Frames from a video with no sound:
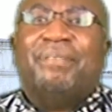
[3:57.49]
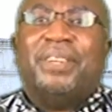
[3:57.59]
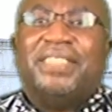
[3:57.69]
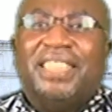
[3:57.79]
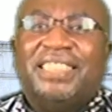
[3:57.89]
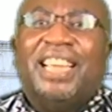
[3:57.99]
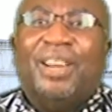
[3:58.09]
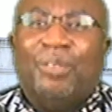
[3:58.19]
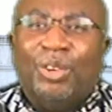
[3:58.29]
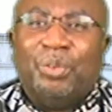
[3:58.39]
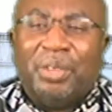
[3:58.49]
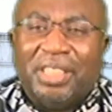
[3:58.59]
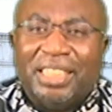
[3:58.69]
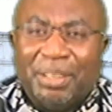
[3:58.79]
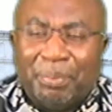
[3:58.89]
presidential
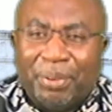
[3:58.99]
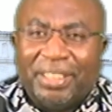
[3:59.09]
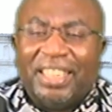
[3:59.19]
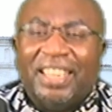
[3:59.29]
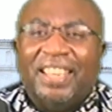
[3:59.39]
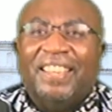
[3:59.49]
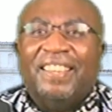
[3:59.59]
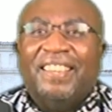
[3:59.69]
award-winning entrepreneur